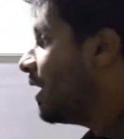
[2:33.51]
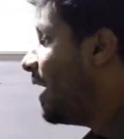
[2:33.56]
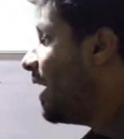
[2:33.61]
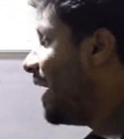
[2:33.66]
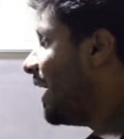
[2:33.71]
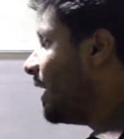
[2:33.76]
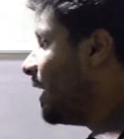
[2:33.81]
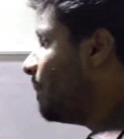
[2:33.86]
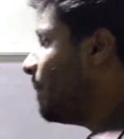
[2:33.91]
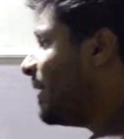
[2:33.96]

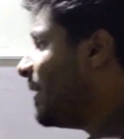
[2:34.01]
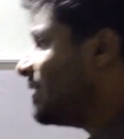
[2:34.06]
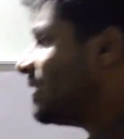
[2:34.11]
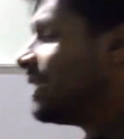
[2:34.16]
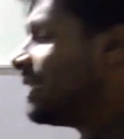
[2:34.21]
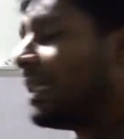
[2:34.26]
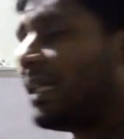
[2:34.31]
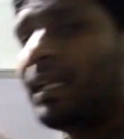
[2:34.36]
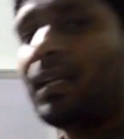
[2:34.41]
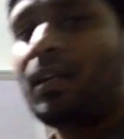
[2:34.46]
And
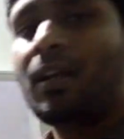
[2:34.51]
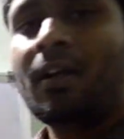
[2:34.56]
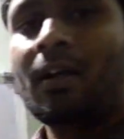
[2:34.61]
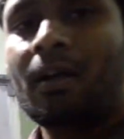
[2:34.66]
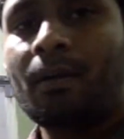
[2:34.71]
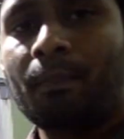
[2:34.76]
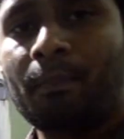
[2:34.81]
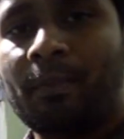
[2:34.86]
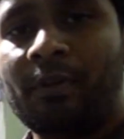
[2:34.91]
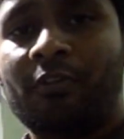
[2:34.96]
basically,
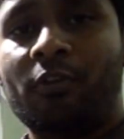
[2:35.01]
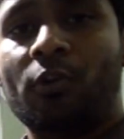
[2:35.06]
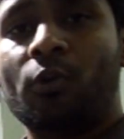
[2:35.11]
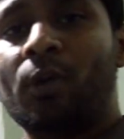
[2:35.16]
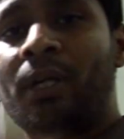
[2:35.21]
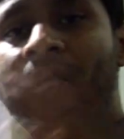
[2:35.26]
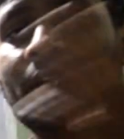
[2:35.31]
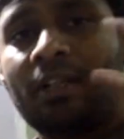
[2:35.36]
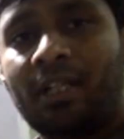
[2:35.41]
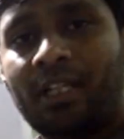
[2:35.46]
before
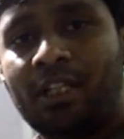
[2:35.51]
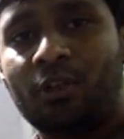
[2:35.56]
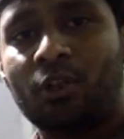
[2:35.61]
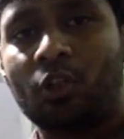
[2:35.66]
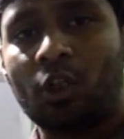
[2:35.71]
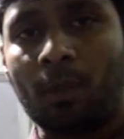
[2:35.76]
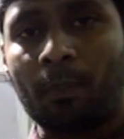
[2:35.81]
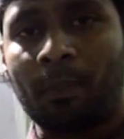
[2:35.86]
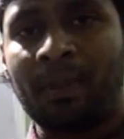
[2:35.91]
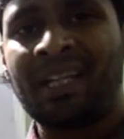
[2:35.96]
going into the
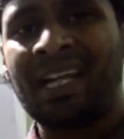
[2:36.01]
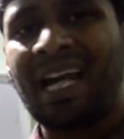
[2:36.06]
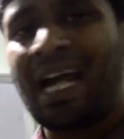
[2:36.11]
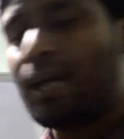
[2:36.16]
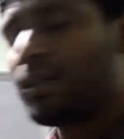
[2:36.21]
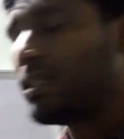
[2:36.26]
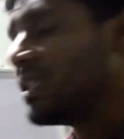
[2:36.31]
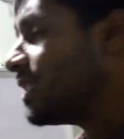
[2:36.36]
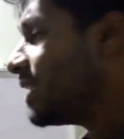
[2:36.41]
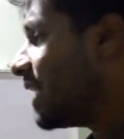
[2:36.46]
topic, I
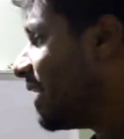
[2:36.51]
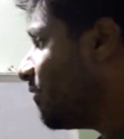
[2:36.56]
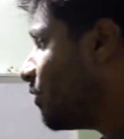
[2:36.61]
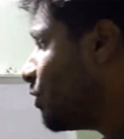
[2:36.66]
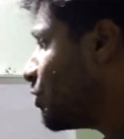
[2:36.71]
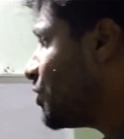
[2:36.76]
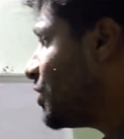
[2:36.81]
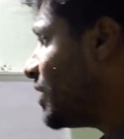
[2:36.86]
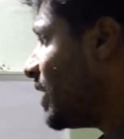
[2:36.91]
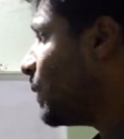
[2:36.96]
just have to
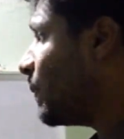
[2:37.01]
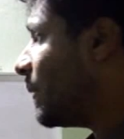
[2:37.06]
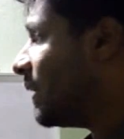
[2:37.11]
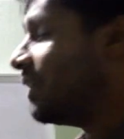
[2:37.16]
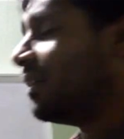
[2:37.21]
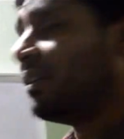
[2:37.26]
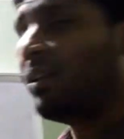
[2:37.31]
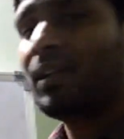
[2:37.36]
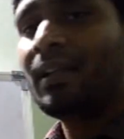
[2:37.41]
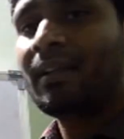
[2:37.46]
check
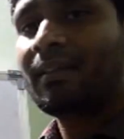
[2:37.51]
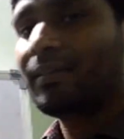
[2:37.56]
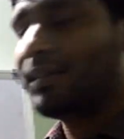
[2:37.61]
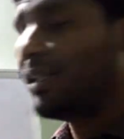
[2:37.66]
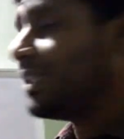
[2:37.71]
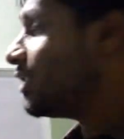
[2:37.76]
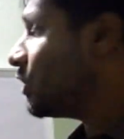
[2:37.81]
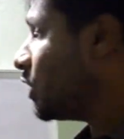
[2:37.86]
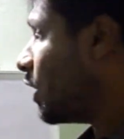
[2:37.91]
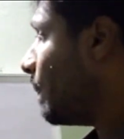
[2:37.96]
whether
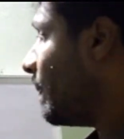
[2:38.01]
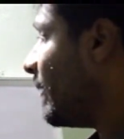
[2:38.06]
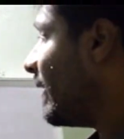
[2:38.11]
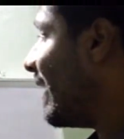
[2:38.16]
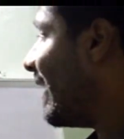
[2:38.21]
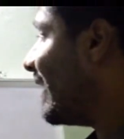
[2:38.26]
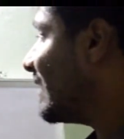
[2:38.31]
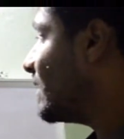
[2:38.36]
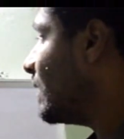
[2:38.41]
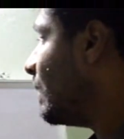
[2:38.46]
this topic
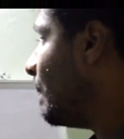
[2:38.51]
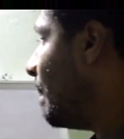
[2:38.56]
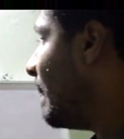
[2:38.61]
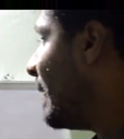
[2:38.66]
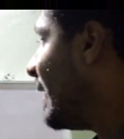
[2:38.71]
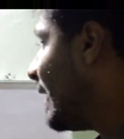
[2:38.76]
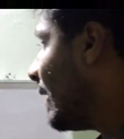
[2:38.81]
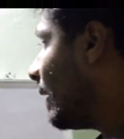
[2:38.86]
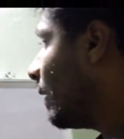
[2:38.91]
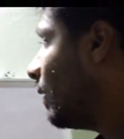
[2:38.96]
has a
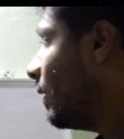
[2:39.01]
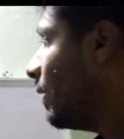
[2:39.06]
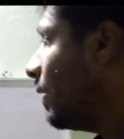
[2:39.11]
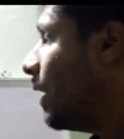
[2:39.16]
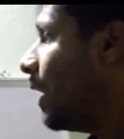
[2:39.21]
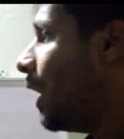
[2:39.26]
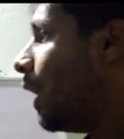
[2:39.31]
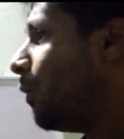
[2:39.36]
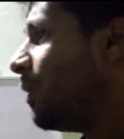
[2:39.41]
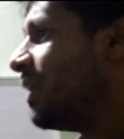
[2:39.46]
meaning.
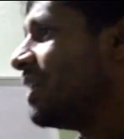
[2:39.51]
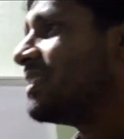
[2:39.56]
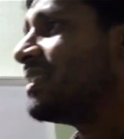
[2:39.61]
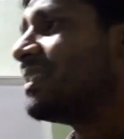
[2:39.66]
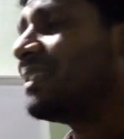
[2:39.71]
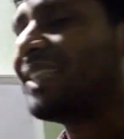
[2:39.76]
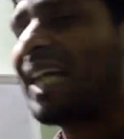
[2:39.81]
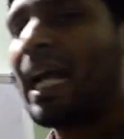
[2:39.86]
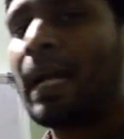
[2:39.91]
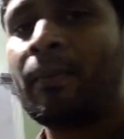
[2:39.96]
How does
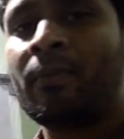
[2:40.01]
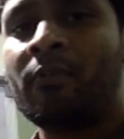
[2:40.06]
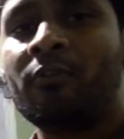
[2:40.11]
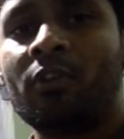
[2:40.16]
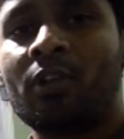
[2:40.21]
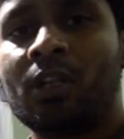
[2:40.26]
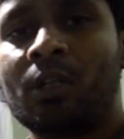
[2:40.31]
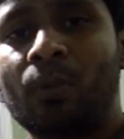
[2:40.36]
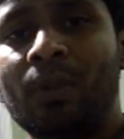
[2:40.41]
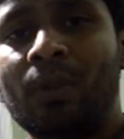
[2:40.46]
time and
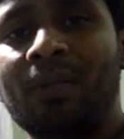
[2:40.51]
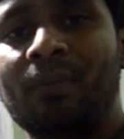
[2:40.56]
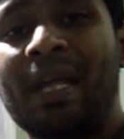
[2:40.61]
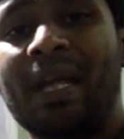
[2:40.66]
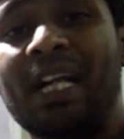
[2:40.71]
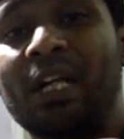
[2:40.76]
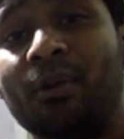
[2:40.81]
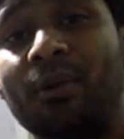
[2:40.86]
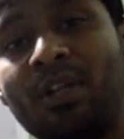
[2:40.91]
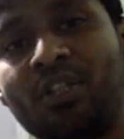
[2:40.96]
work will vary
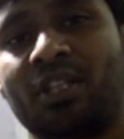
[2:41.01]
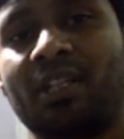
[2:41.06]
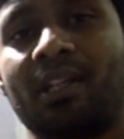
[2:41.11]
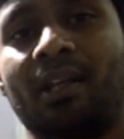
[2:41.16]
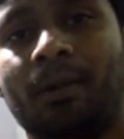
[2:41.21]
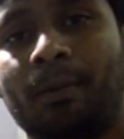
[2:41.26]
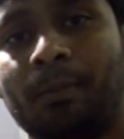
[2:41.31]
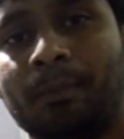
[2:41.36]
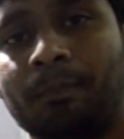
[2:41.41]
to each other?